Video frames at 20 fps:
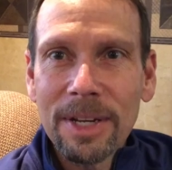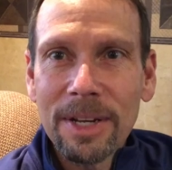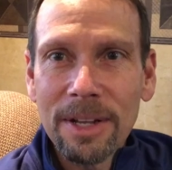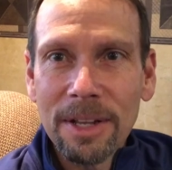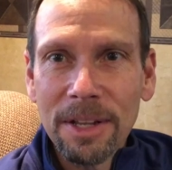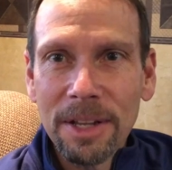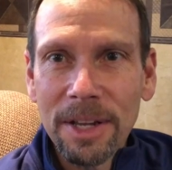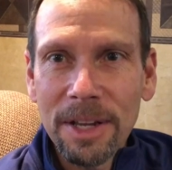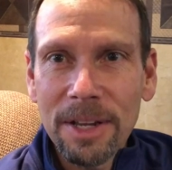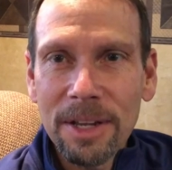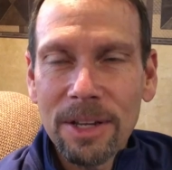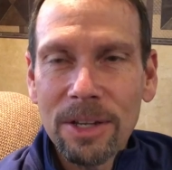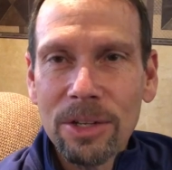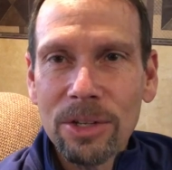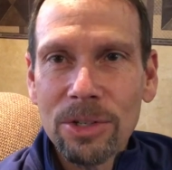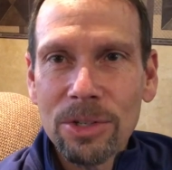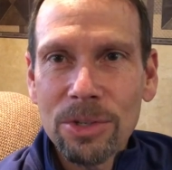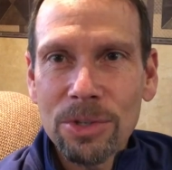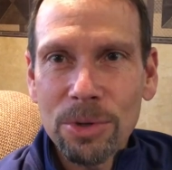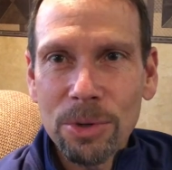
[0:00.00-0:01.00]
click,
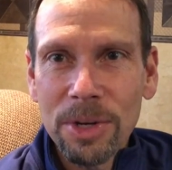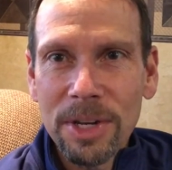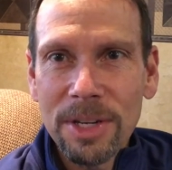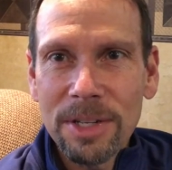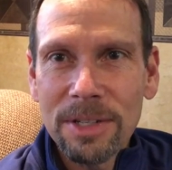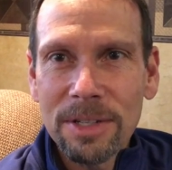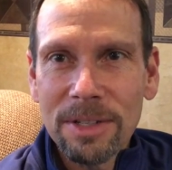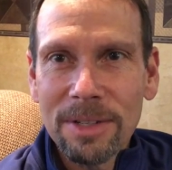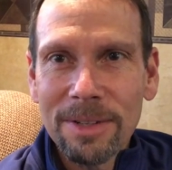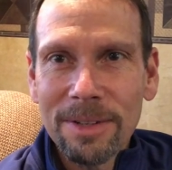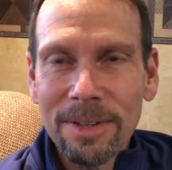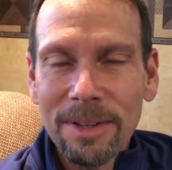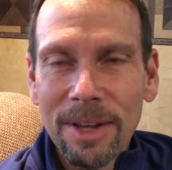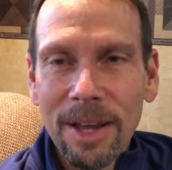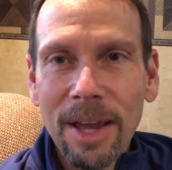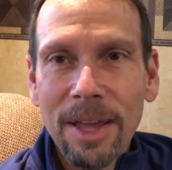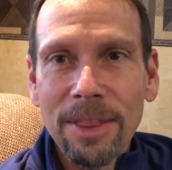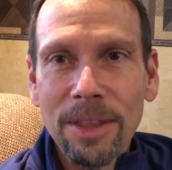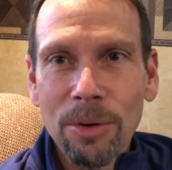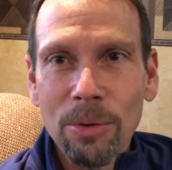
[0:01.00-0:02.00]
treat,
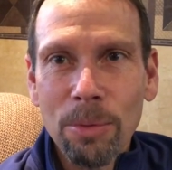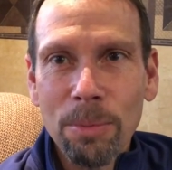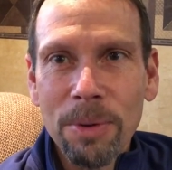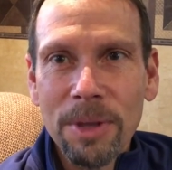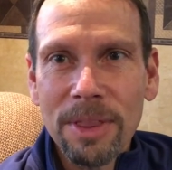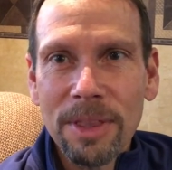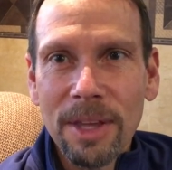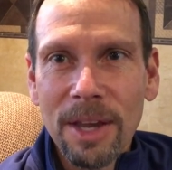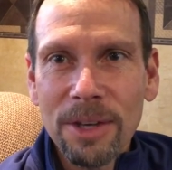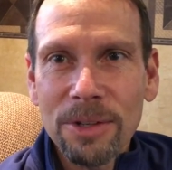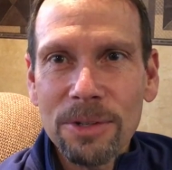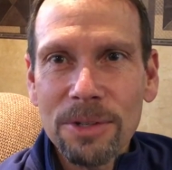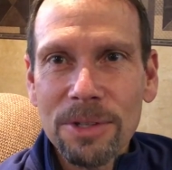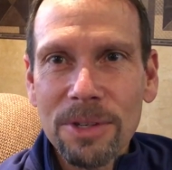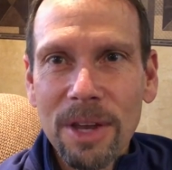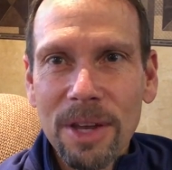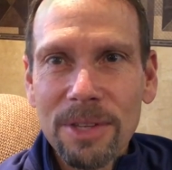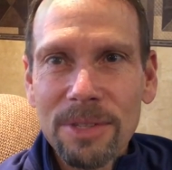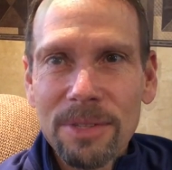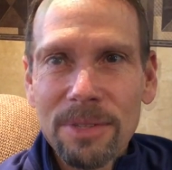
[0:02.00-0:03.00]
and then repeat the
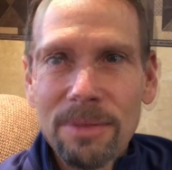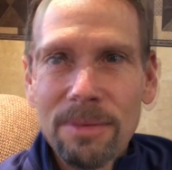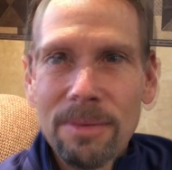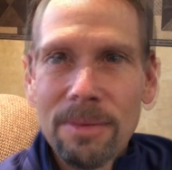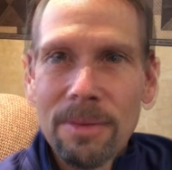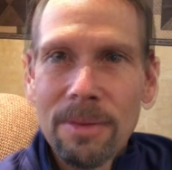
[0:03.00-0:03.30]
exercise.